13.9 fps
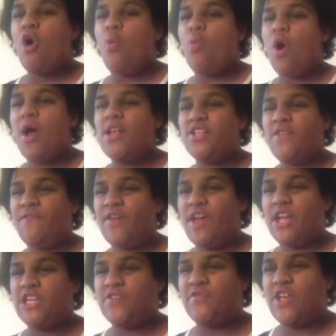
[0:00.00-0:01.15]
What is the
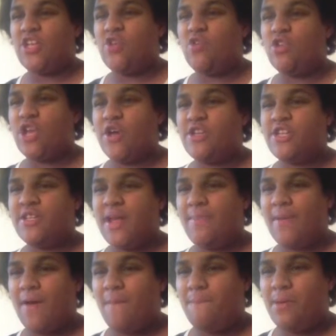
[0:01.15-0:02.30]
first thing you notice
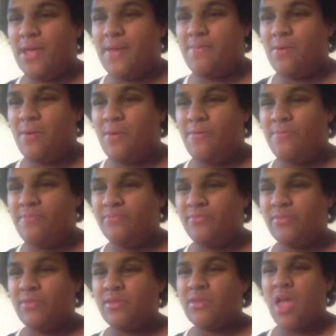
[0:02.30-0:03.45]
about people?
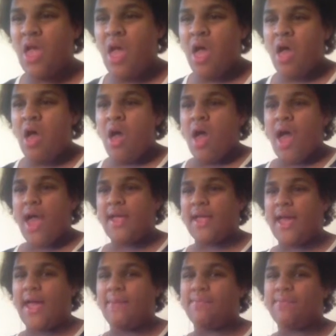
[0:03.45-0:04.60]

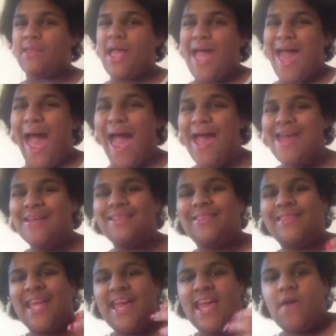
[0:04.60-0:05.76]
Okay.
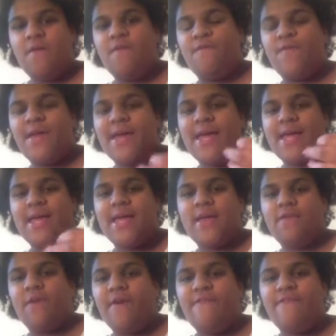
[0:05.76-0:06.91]
If
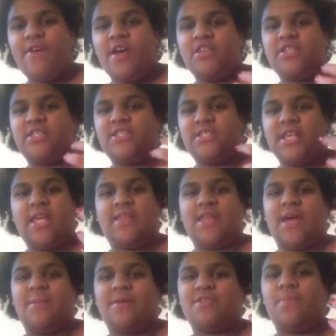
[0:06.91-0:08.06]
I first see
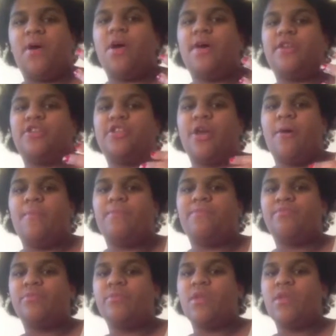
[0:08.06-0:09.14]
them as a person,